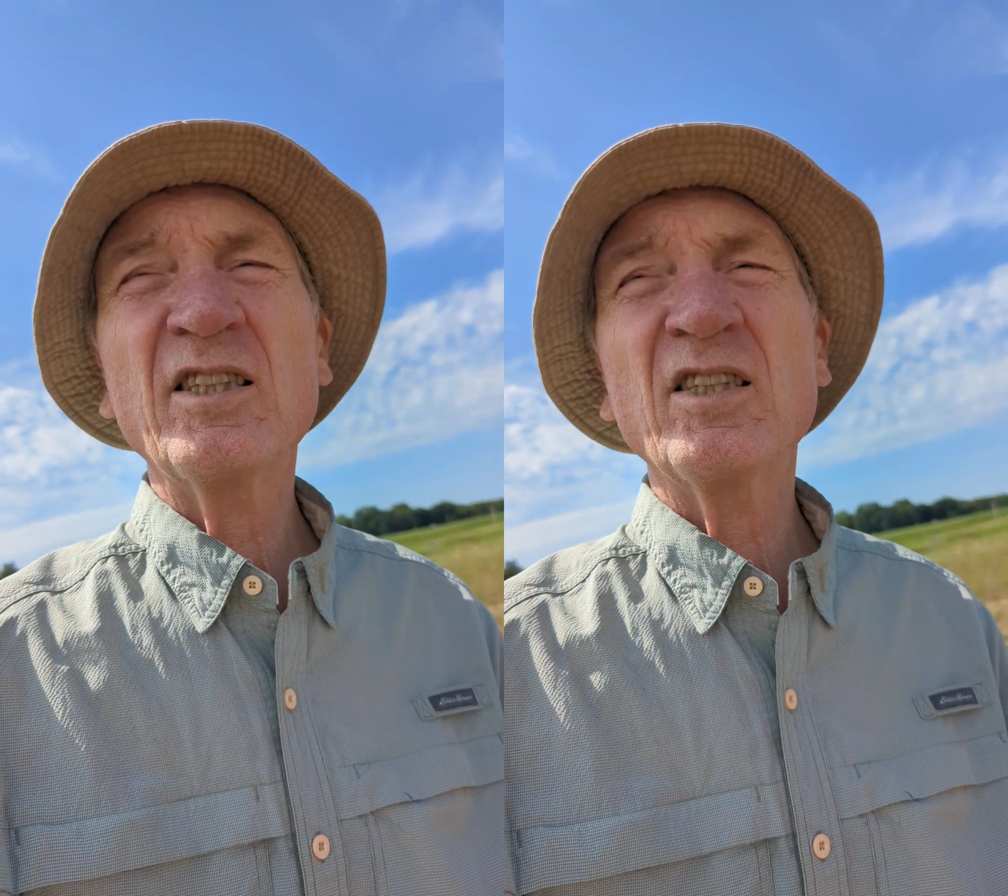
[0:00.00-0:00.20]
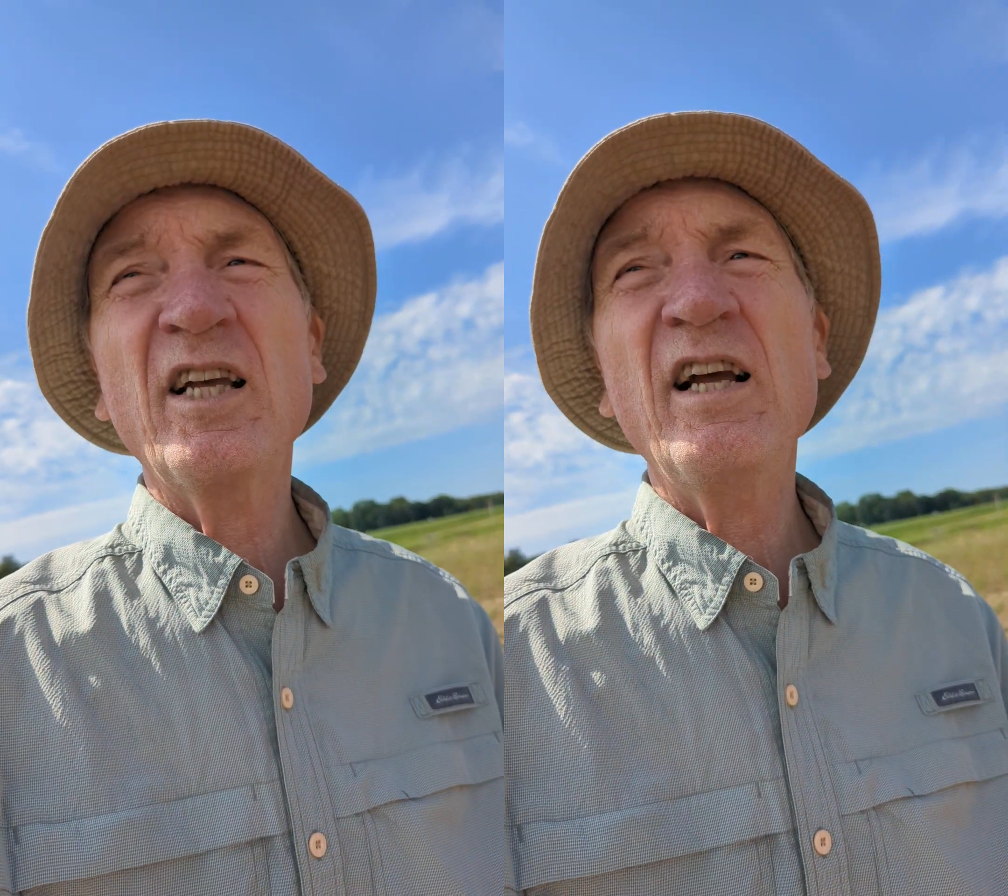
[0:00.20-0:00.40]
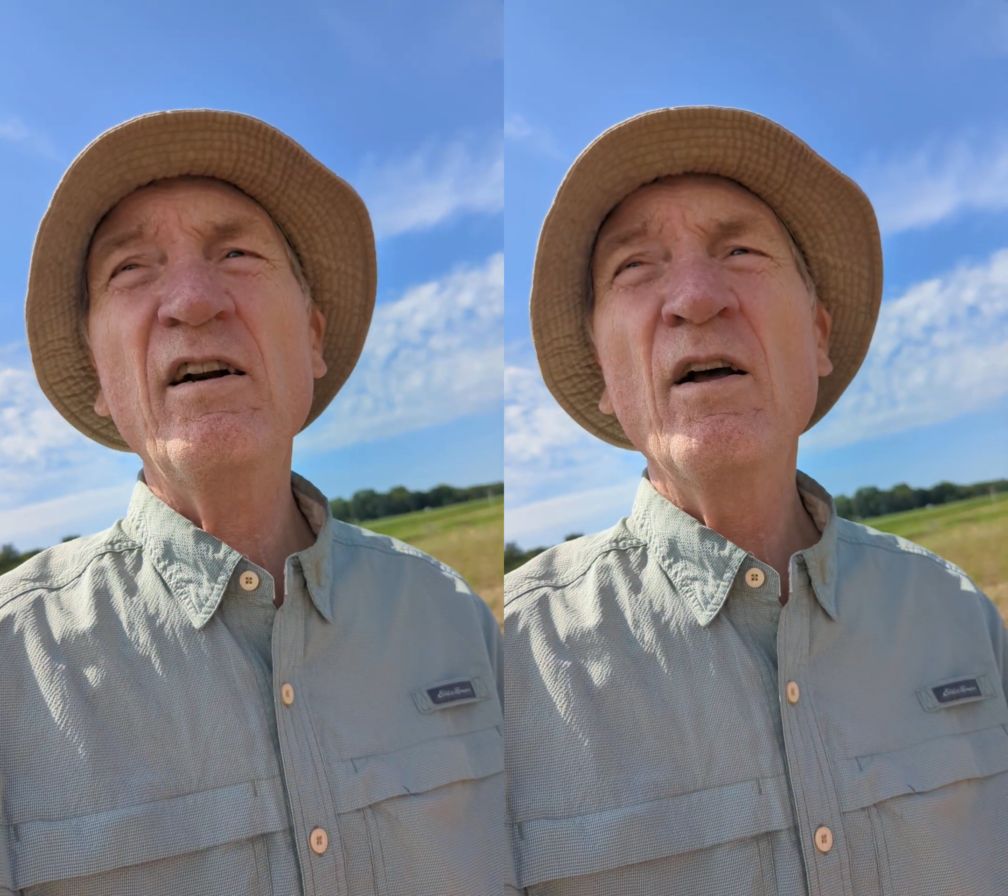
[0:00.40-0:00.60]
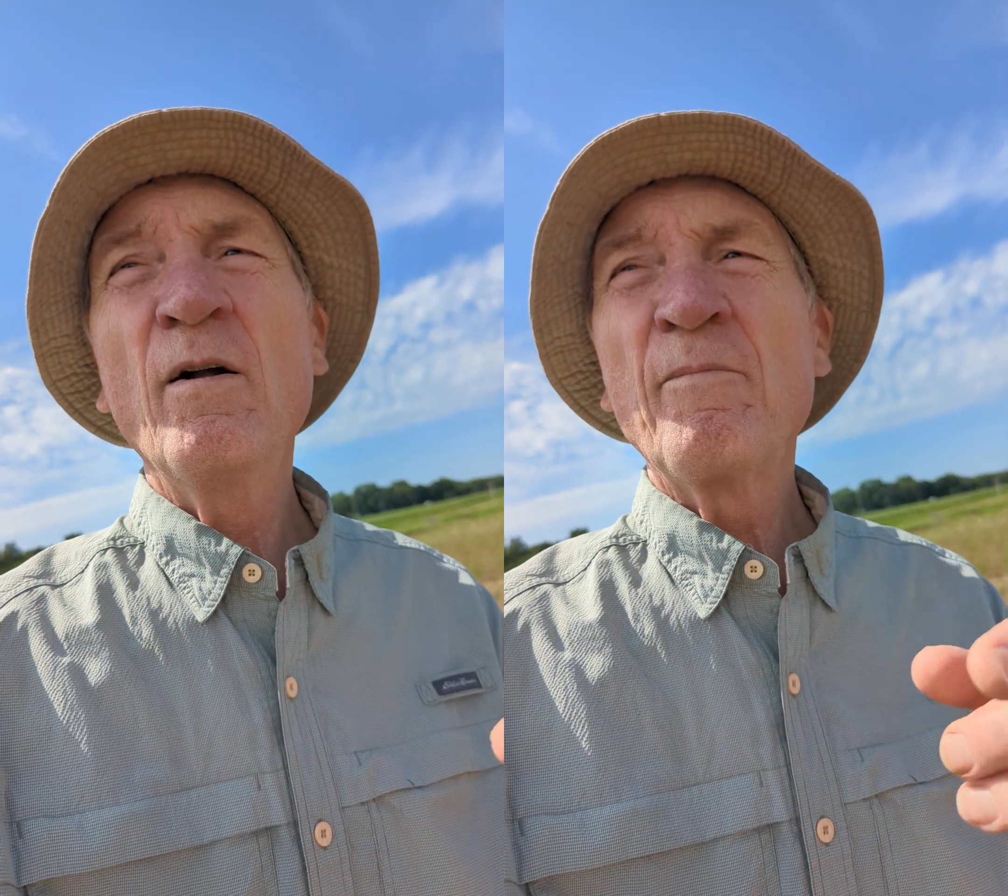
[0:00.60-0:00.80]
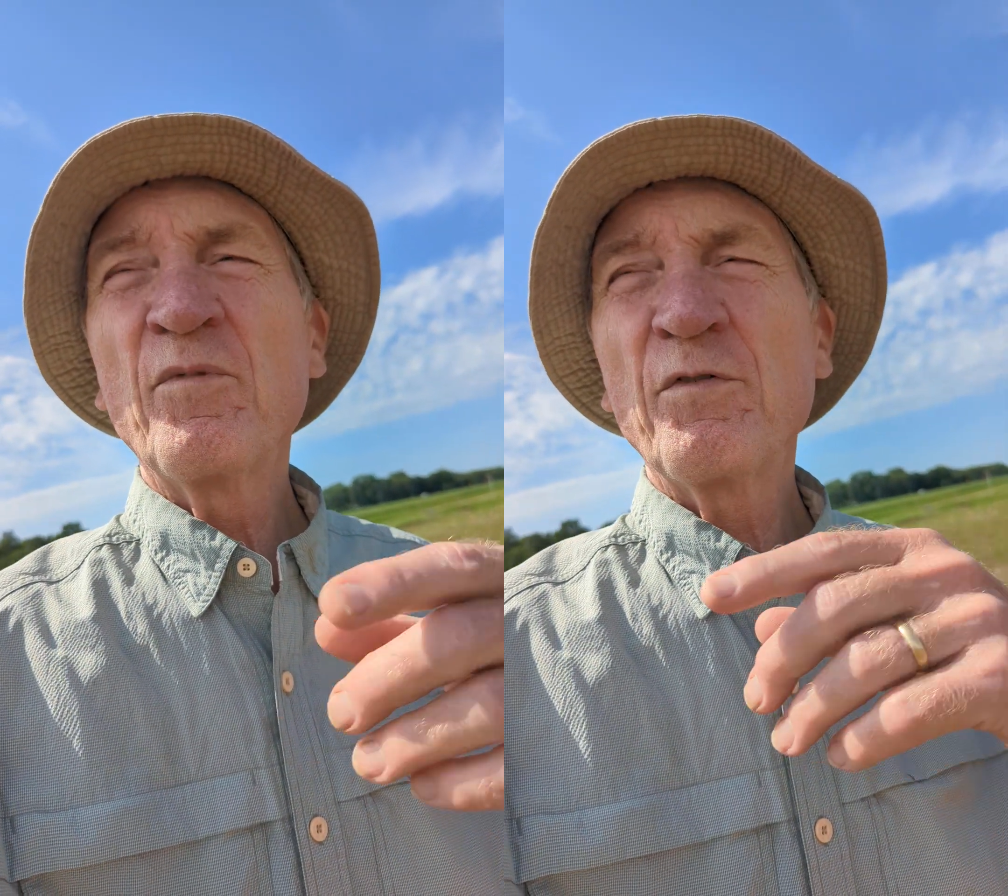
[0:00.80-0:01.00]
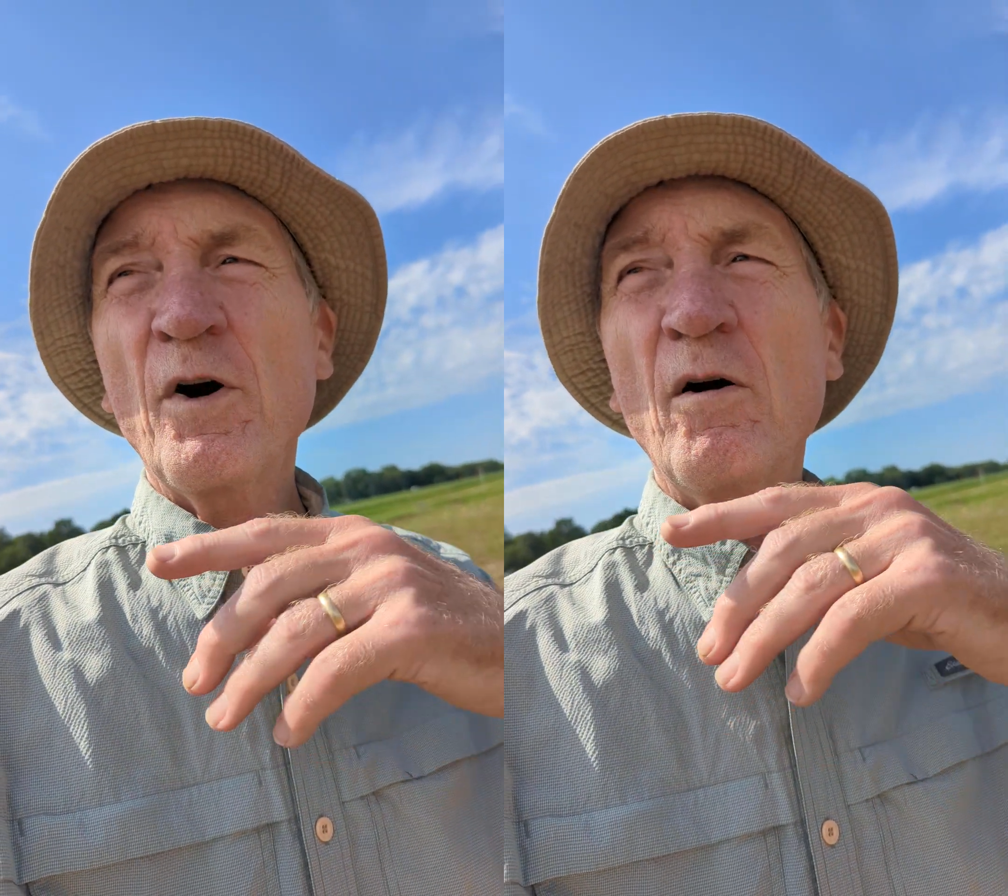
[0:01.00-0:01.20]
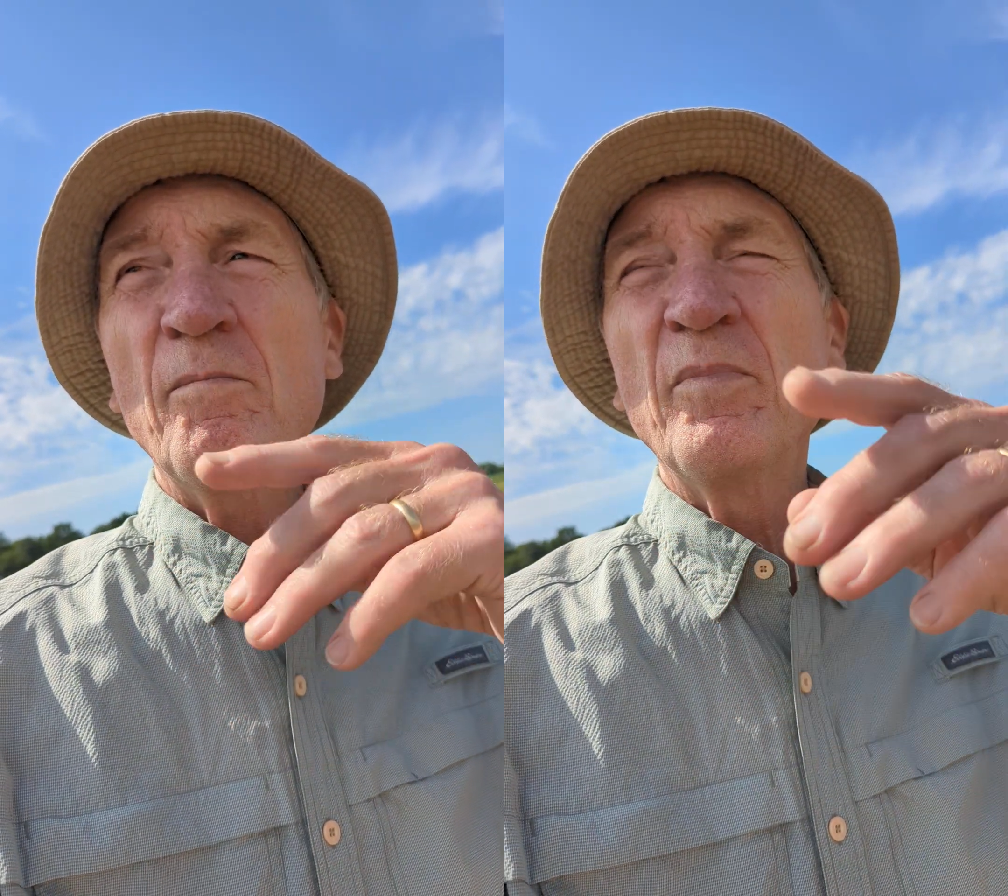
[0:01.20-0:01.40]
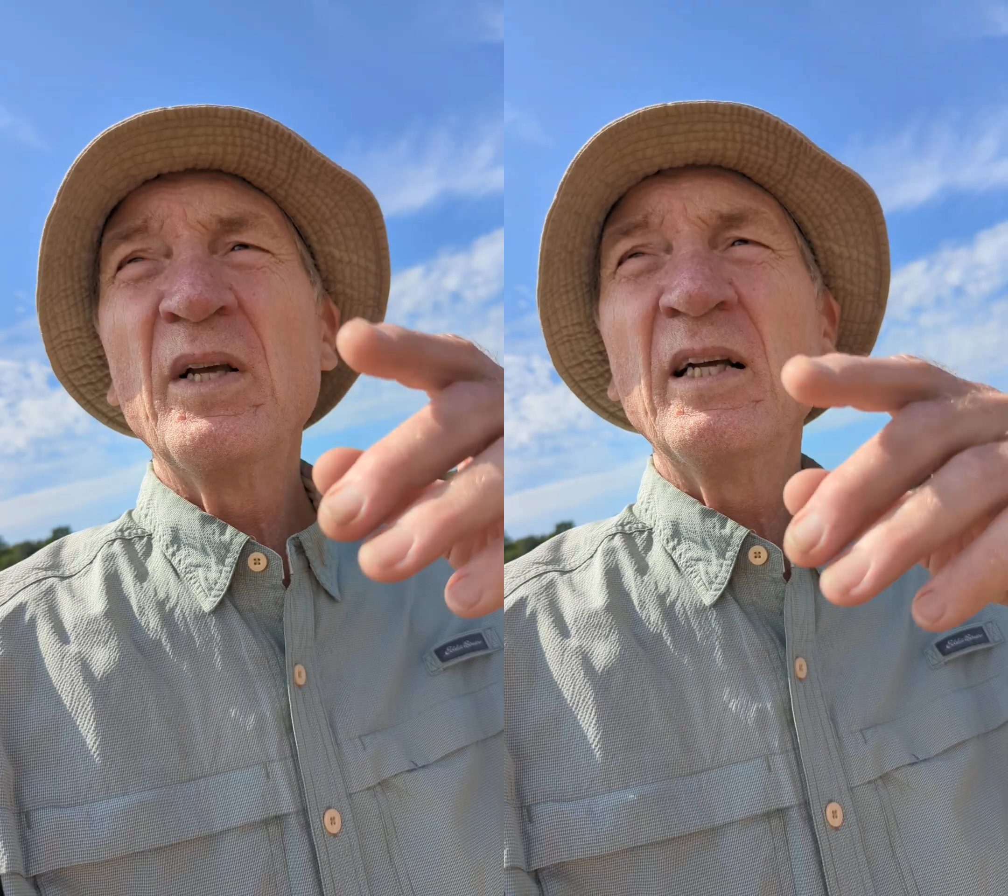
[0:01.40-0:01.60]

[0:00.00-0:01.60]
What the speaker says: seed from